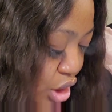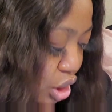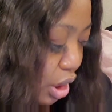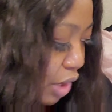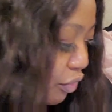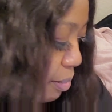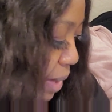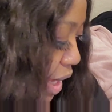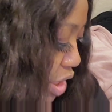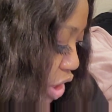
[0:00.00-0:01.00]
So like for
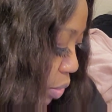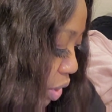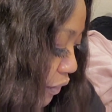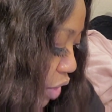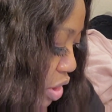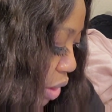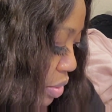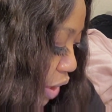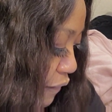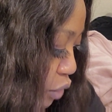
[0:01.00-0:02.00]
my January 1st, I
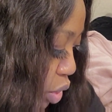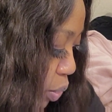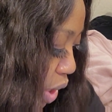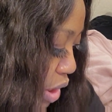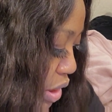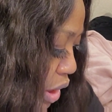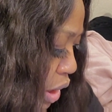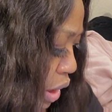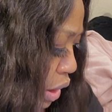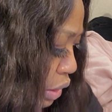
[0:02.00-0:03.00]
was like 4 weeks
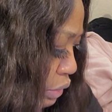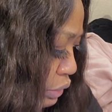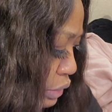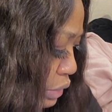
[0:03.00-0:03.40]
of...